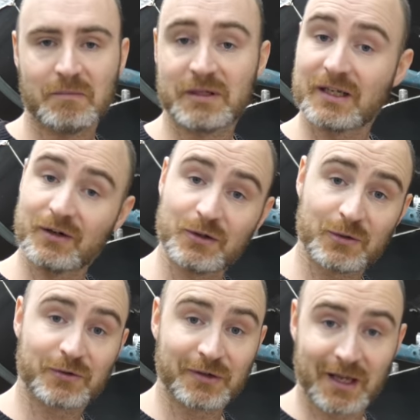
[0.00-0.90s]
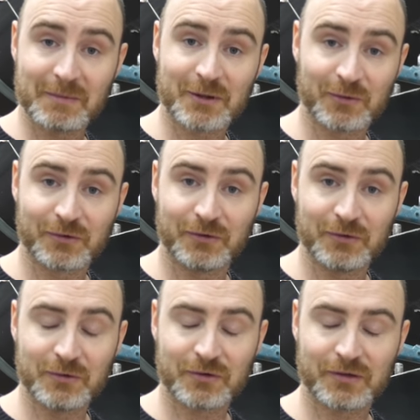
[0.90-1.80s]
materials and chemicals
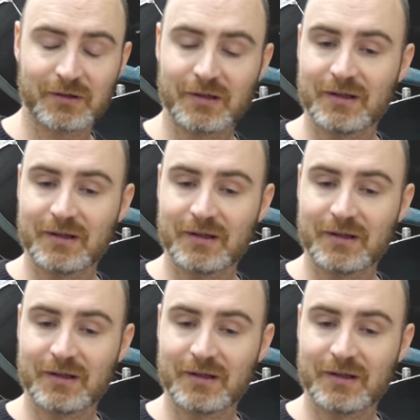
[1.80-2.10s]
used.